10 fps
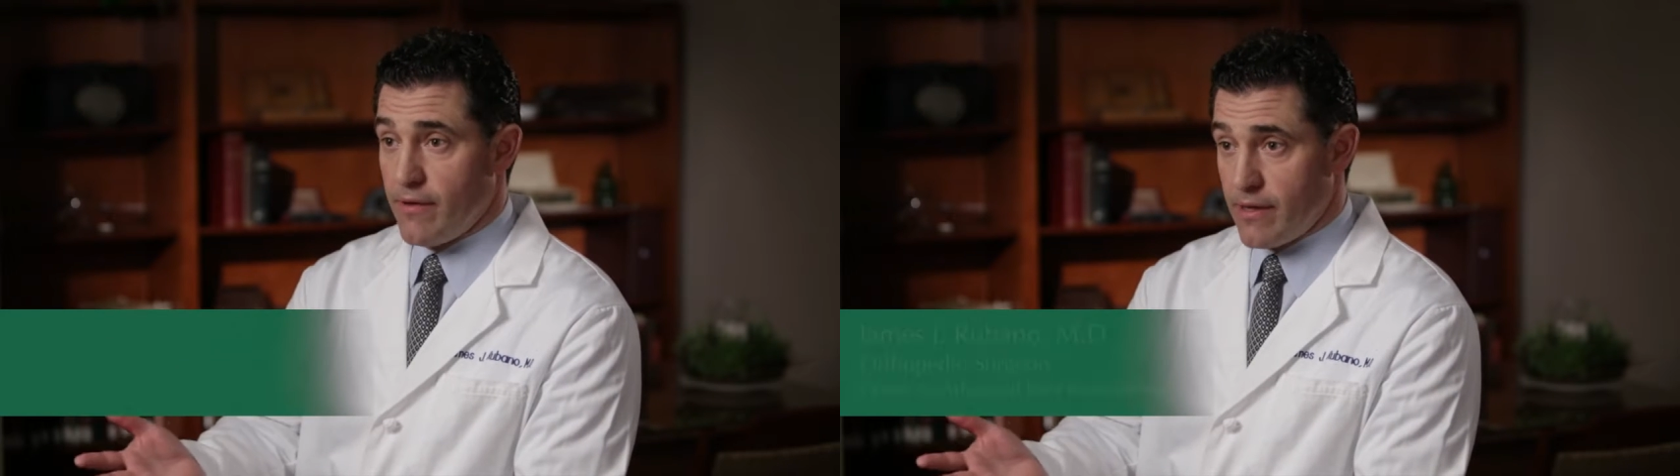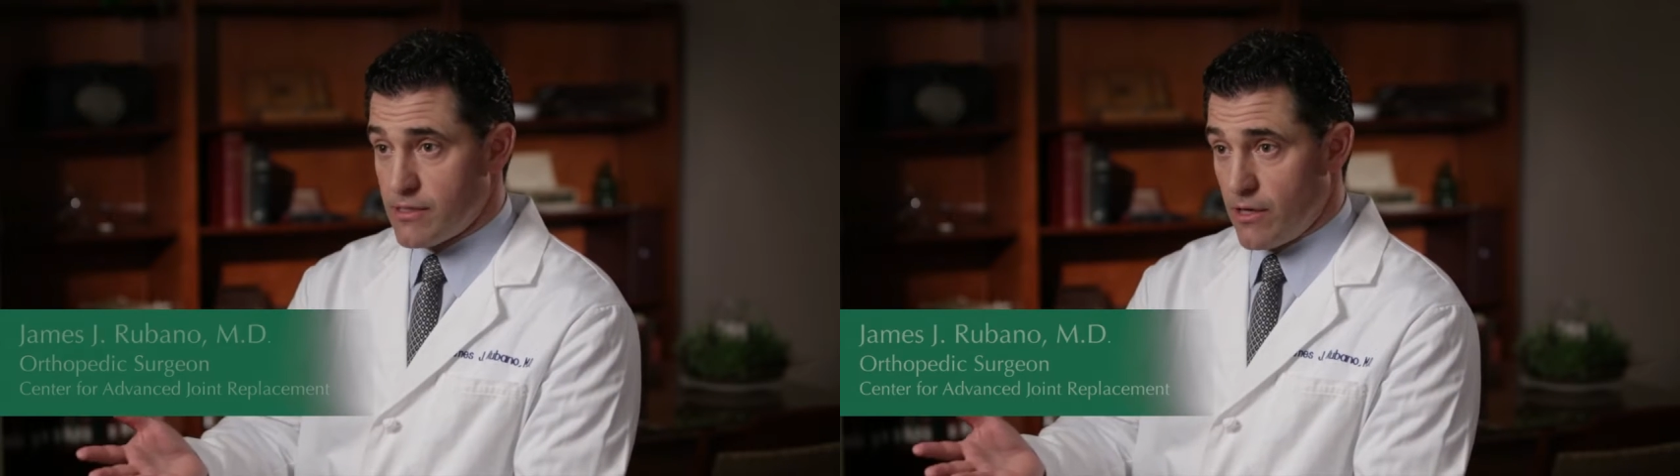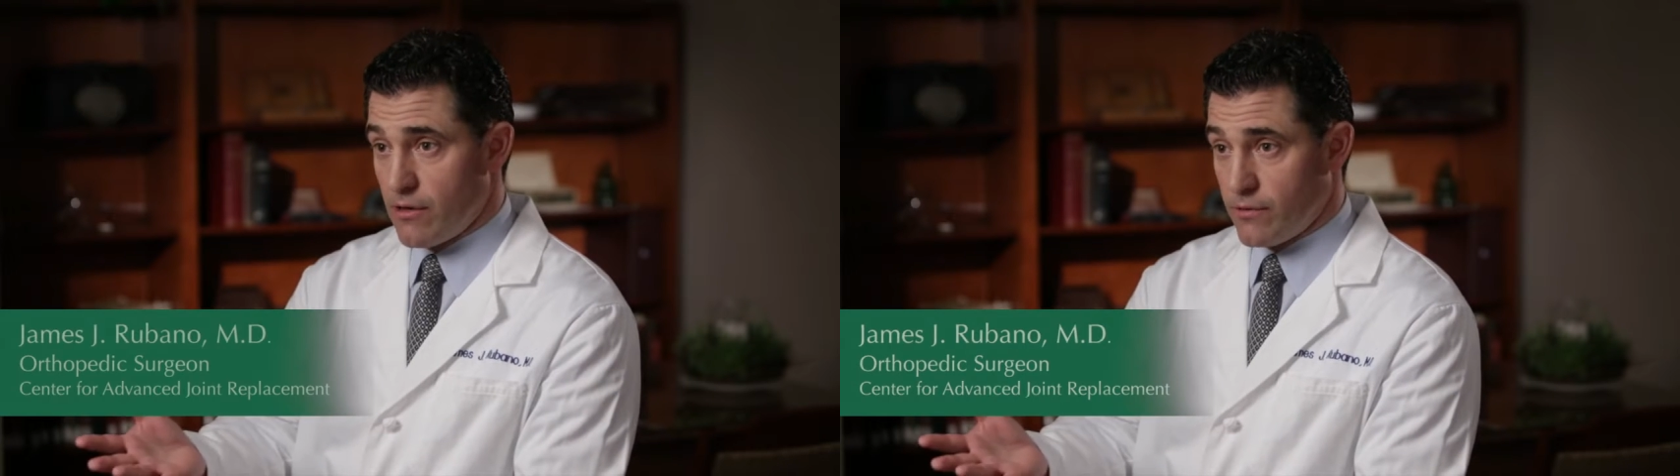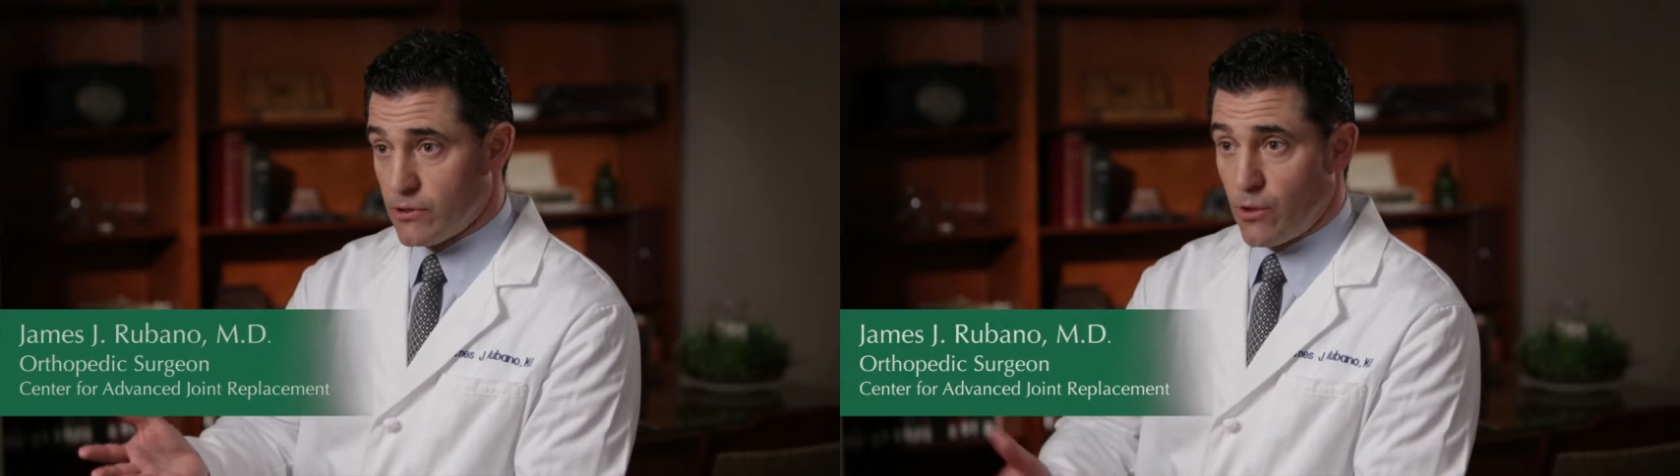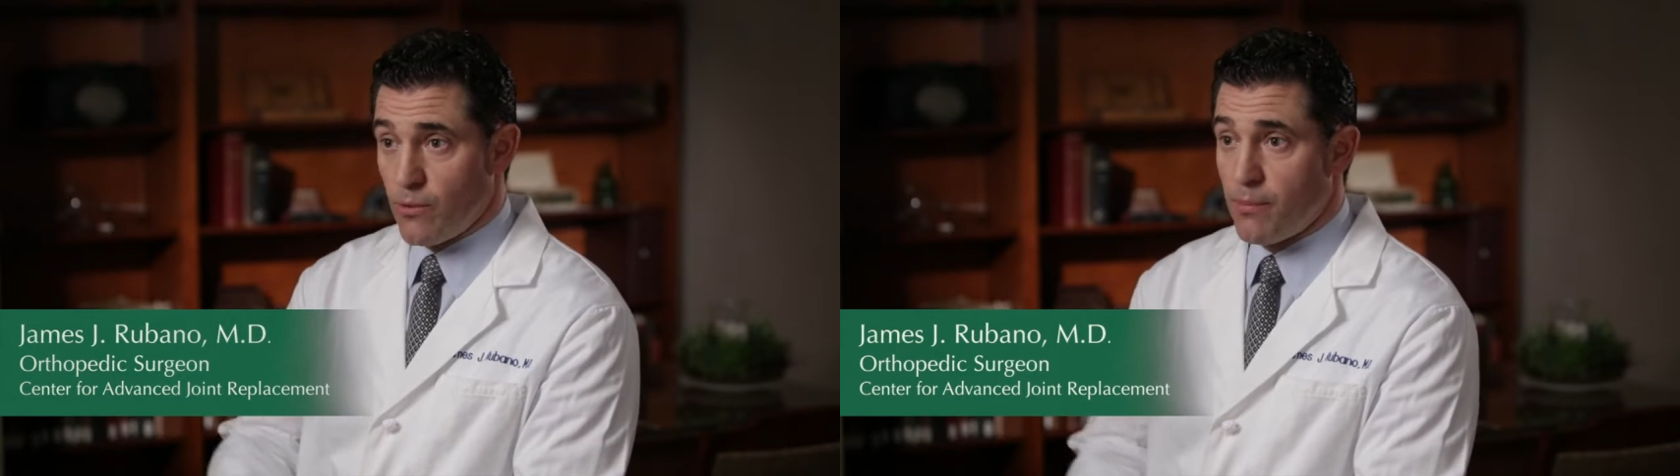Advanced Center
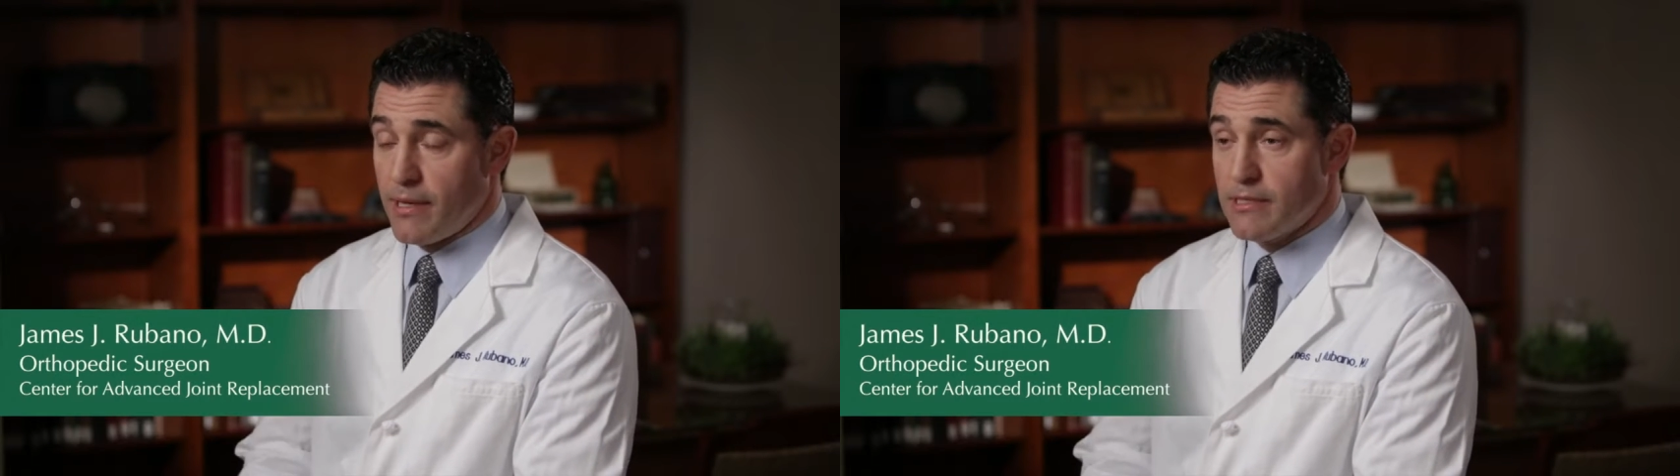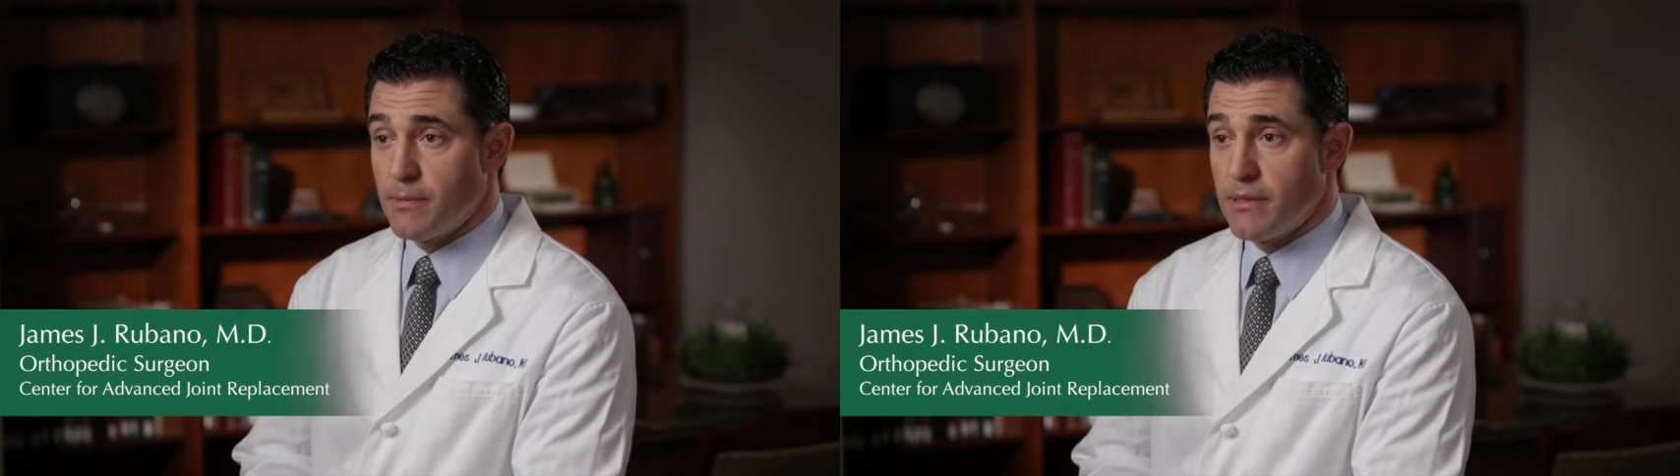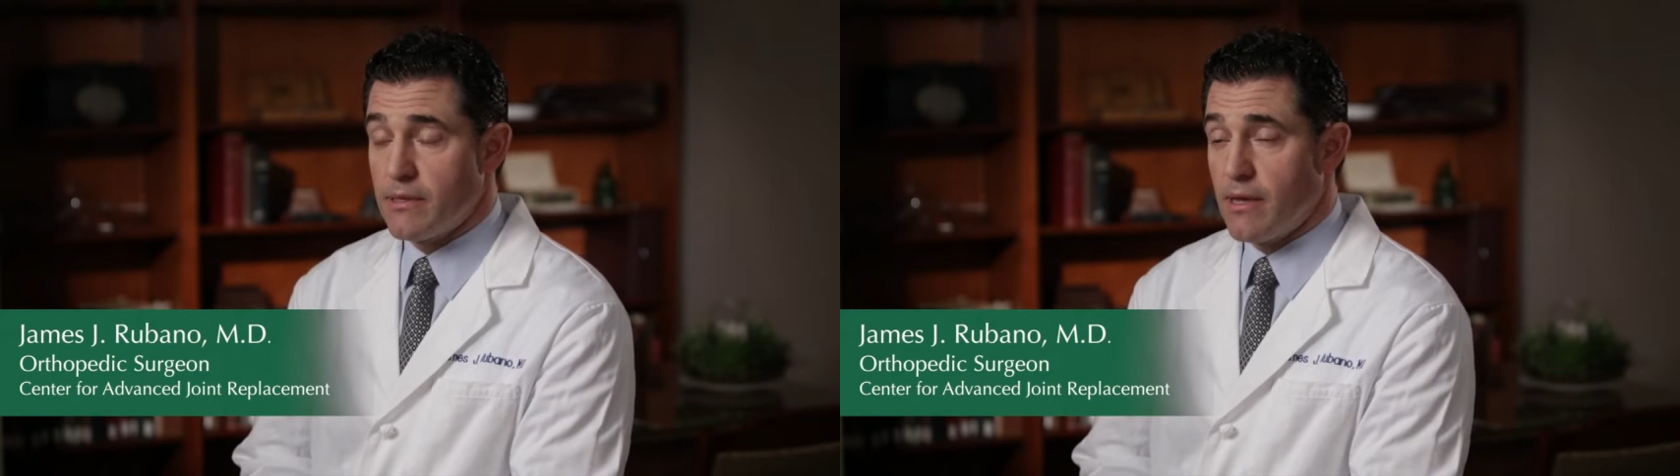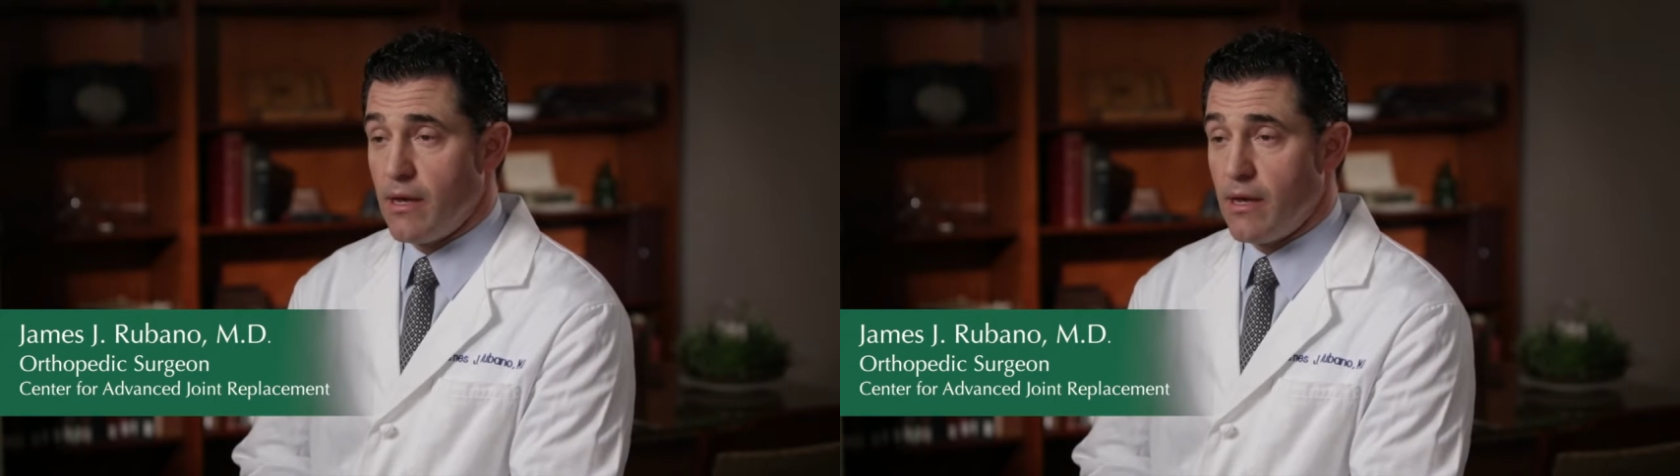for Joint Replacement.